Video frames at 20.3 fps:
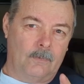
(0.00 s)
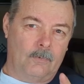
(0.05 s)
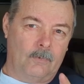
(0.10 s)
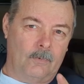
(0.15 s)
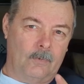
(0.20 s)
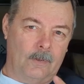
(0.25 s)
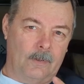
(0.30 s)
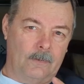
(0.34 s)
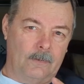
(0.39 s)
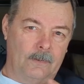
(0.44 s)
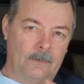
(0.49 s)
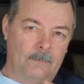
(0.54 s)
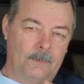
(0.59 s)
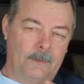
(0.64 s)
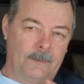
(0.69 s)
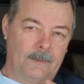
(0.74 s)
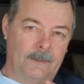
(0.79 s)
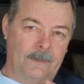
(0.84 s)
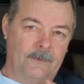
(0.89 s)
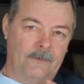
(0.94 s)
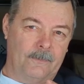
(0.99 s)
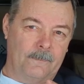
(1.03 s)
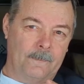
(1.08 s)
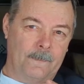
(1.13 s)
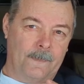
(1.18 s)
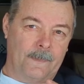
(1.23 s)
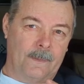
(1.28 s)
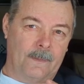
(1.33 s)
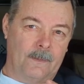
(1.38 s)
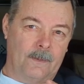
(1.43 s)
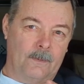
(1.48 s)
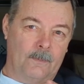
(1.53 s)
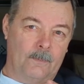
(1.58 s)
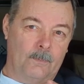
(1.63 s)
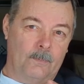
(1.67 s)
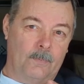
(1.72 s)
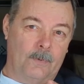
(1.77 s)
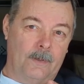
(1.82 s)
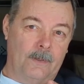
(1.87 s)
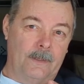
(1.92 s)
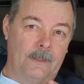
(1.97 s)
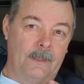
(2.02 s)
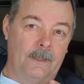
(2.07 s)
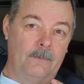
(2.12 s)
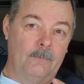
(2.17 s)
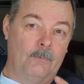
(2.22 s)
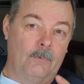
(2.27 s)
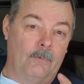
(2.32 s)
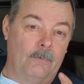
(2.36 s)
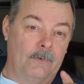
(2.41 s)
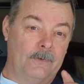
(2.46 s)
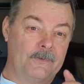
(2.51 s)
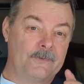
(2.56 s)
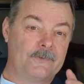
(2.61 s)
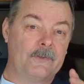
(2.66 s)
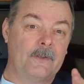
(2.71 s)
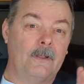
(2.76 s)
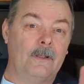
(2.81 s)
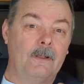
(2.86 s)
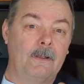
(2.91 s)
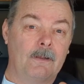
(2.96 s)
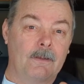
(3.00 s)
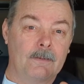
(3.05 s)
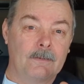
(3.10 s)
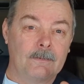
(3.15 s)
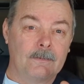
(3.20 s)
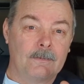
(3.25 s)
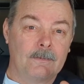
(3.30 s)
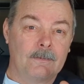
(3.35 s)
or a little bit later, but he wrote a song.